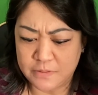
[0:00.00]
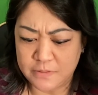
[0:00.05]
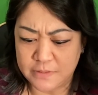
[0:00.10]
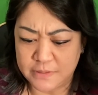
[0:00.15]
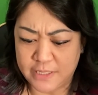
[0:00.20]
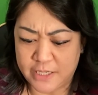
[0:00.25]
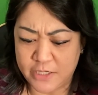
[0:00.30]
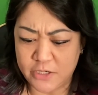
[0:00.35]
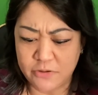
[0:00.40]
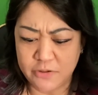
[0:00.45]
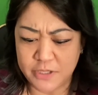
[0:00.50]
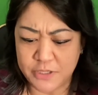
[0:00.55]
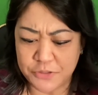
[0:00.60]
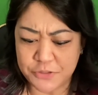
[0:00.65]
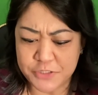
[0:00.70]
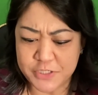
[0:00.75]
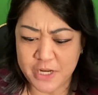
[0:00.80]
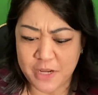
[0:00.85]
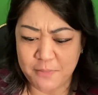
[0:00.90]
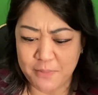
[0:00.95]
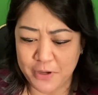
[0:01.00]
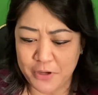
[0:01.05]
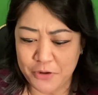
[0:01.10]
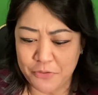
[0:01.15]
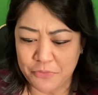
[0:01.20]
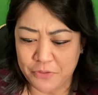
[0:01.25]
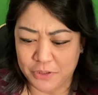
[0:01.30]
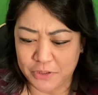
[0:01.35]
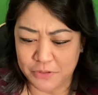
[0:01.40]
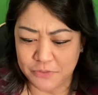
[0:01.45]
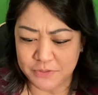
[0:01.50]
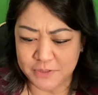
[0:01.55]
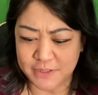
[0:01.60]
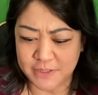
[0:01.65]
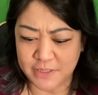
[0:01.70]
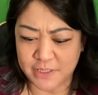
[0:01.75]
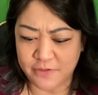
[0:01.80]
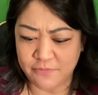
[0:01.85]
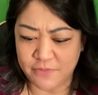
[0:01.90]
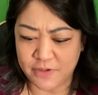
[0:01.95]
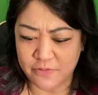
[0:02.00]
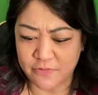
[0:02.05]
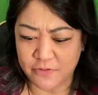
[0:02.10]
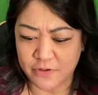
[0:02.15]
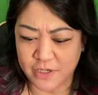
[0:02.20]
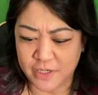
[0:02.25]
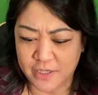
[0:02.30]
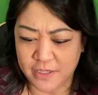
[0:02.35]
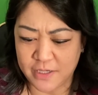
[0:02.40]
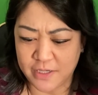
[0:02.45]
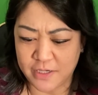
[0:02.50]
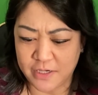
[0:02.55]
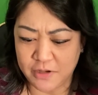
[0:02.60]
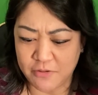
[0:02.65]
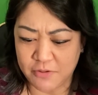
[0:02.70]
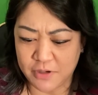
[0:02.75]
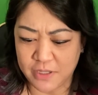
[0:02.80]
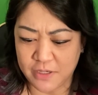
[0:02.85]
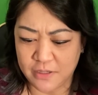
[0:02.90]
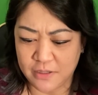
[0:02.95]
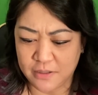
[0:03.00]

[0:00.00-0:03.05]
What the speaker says: I don't understand my own notes. I've never hit anyone.